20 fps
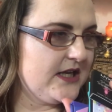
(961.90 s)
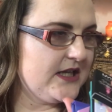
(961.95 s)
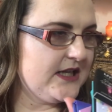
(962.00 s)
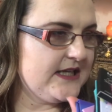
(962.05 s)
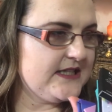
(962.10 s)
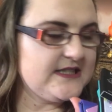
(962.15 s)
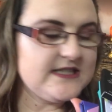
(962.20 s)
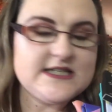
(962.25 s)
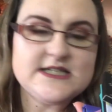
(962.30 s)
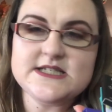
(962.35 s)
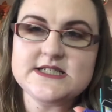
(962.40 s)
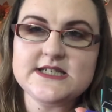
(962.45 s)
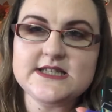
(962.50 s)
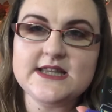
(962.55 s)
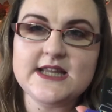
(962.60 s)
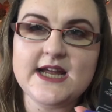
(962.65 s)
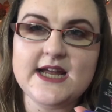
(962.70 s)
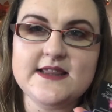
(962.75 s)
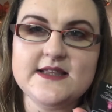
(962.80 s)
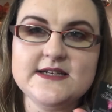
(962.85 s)
They didn't,
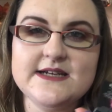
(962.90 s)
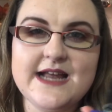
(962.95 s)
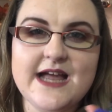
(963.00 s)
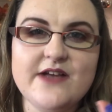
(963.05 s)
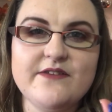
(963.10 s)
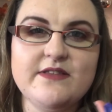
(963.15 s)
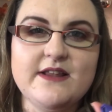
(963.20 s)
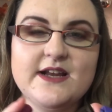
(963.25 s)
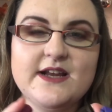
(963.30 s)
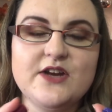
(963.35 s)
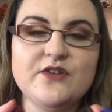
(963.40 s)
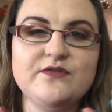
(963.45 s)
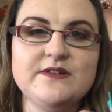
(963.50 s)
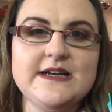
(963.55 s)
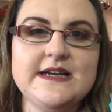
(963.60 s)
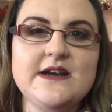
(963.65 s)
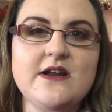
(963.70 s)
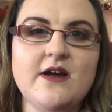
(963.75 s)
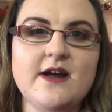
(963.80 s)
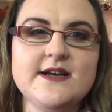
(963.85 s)
did they? They didn't have like a
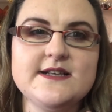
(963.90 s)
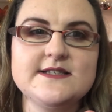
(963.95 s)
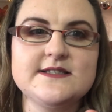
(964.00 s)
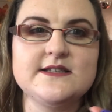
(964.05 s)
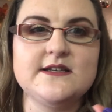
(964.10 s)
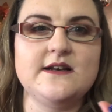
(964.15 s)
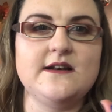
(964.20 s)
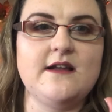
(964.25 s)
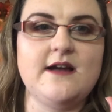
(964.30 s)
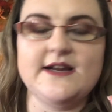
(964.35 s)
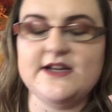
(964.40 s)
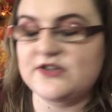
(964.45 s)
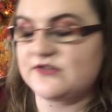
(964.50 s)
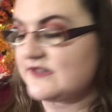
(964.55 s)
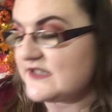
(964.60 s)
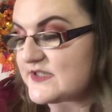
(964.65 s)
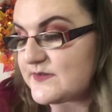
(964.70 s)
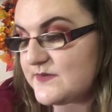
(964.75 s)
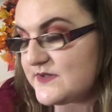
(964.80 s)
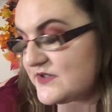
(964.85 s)
really nice like
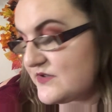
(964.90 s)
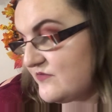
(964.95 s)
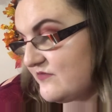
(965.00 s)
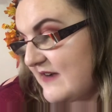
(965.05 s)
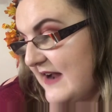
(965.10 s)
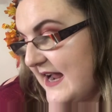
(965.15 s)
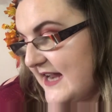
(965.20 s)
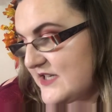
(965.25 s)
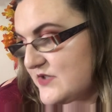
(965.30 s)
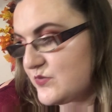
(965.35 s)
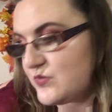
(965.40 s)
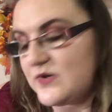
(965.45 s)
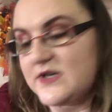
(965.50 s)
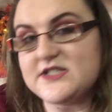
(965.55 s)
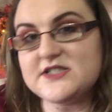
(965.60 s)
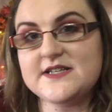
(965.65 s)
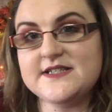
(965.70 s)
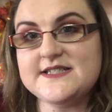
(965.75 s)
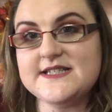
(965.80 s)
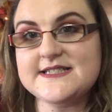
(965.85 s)
Christmas red,
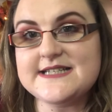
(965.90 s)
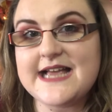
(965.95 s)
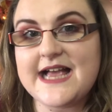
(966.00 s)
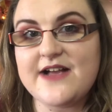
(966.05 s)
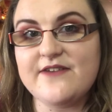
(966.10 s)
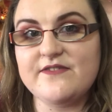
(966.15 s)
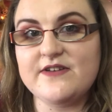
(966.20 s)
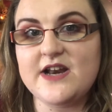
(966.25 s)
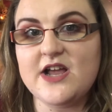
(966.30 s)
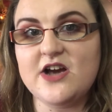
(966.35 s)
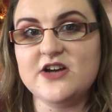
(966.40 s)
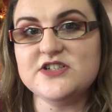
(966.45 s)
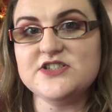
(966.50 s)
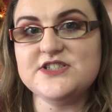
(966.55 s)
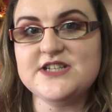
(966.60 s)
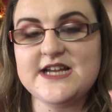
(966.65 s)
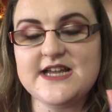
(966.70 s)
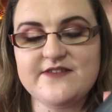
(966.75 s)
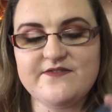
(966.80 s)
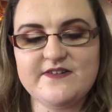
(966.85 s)
which they did have last
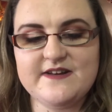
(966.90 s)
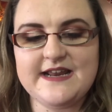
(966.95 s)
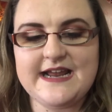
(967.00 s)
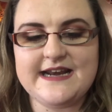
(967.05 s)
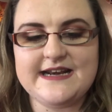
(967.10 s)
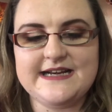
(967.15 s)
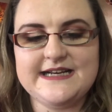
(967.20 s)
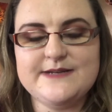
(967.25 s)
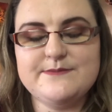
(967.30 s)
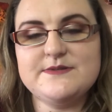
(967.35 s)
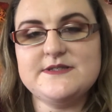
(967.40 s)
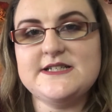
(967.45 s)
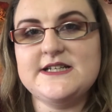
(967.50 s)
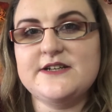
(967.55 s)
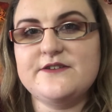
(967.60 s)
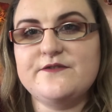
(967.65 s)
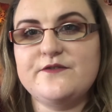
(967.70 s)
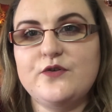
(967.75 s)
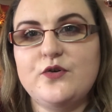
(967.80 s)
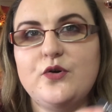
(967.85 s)
year. I think they had a
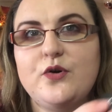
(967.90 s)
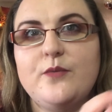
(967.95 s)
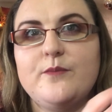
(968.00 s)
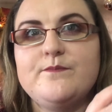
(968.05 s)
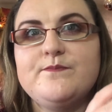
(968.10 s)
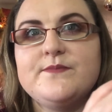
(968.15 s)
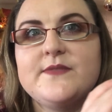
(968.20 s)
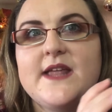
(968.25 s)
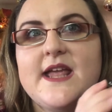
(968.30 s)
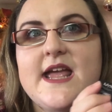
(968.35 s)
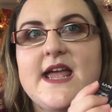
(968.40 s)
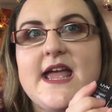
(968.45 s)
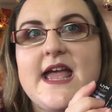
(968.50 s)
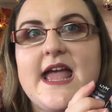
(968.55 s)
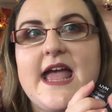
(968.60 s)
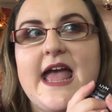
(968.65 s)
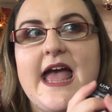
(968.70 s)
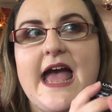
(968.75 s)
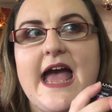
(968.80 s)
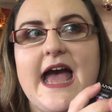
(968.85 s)
lipstick form
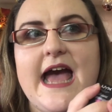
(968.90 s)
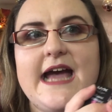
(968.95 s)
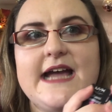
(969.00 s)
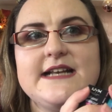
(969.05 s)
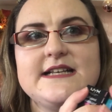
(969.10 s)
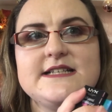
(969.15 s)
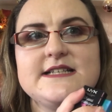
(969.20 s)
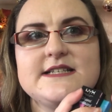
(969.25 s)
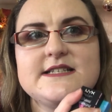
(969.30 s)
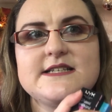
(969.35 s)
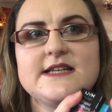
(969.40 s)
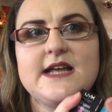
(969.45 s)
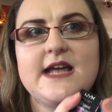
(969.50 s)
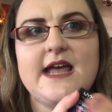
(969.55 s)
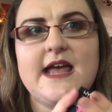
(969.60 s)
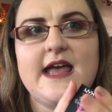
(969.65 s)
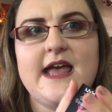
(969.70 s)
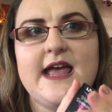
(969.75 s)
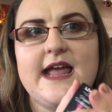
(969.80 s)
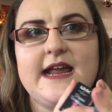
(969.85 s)
and
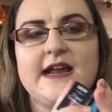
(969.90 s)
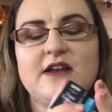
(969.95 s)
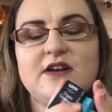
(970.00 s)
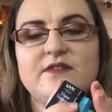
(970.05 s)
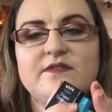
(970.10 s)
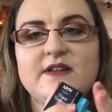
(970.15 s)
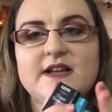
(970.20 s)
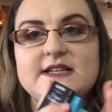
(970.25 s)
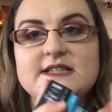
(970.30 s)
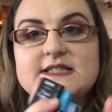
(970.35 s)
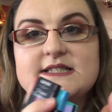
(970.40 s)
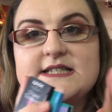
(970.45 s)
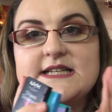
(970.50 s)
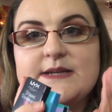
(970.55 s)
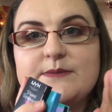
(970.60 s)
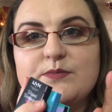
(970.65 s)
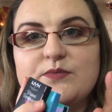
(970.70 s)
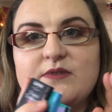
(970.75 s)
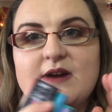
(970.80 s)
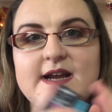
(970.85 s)
a kind of like
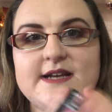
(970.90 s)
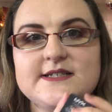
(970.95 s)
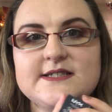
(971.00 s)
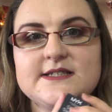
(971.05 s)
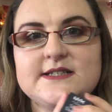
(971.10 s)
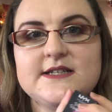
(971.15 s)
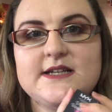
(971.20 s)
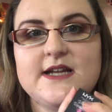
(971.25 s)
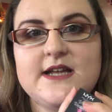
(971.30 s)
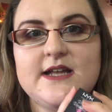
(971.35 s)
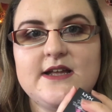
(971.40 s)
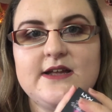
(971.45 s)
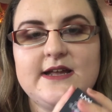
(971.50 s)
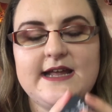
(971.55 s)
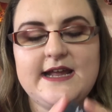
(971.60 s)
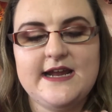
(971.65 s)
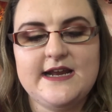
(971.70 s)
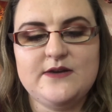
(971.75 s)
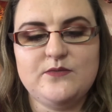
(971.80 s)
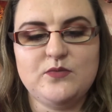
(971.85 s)
deep red
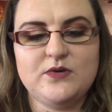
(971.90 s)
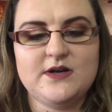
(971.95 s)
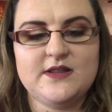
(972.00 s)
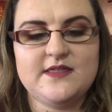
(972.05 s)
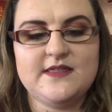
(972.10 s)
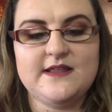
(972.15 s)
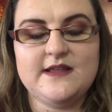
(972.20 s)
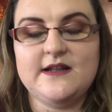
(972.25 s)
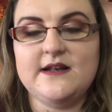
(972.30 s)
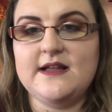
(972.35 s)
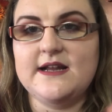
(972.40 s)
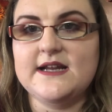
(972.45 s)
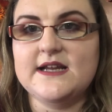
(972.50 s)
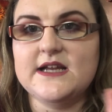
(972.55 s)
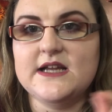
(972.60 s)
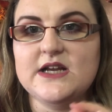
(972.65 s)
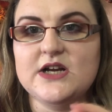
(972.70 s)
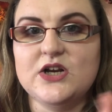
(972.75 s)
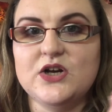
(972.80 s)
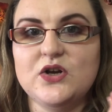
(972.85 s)
in one of the like
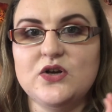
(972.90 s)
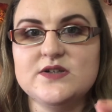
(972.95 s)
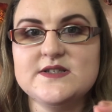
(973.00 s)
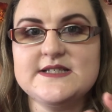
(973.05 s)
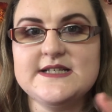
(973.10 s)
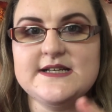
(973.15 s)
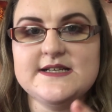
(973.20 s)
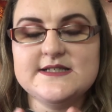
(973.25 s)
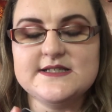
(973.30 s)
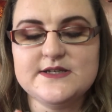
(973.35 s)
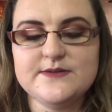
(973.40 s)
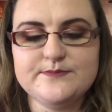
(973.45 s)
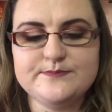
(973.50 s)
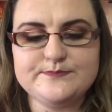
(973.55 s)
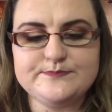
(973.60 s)
glosses.